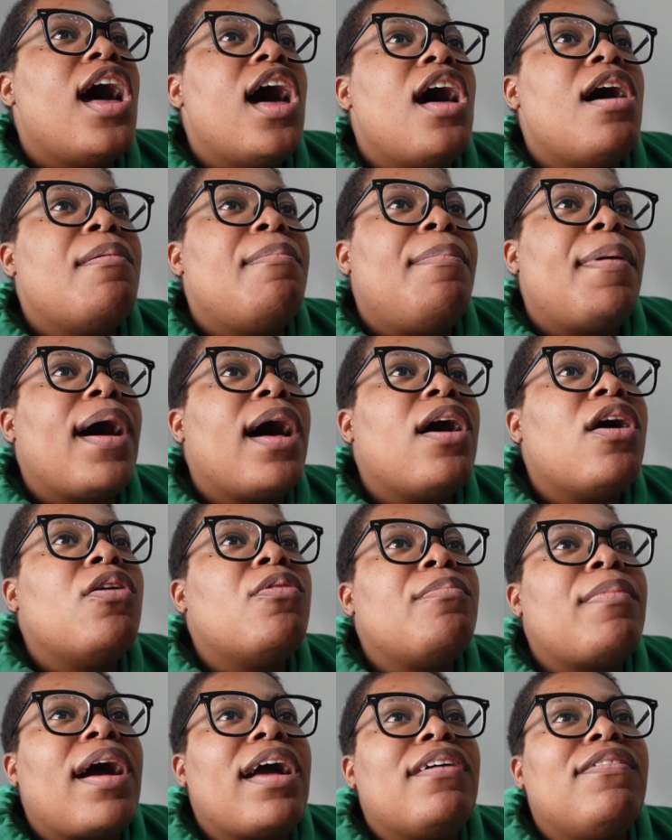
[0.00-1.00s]

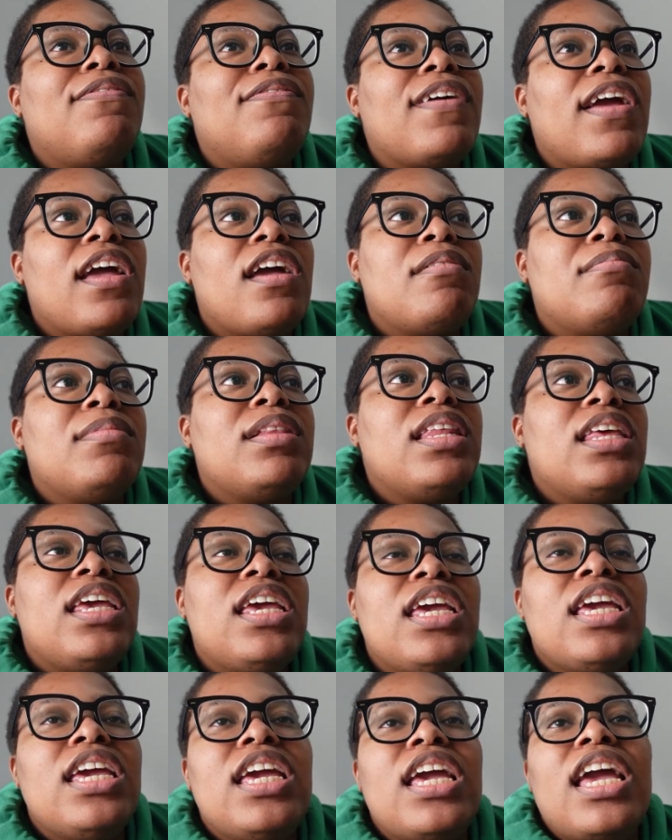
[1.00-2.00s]
about my
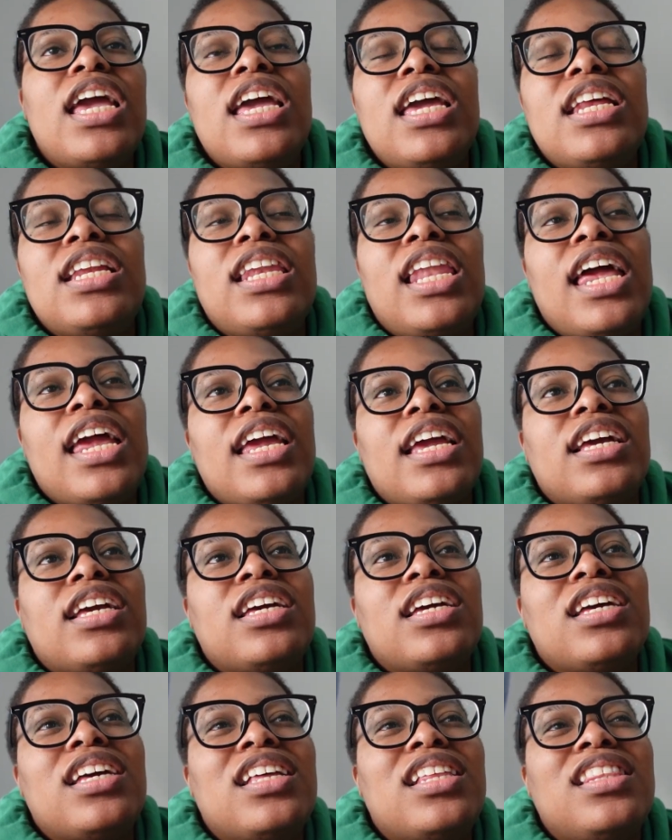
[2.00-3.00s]
family and
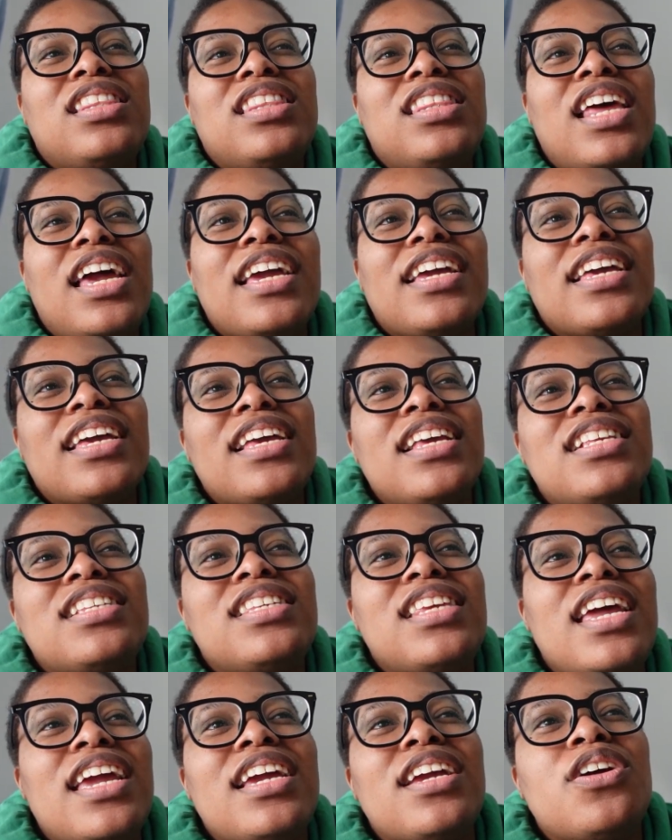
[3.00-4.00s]
like, like, it's
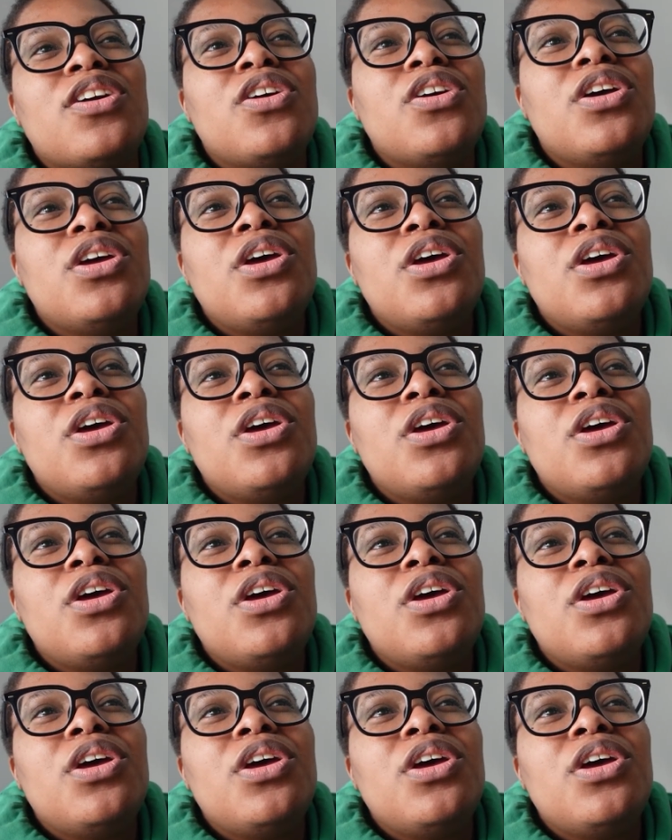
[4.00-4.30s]
like,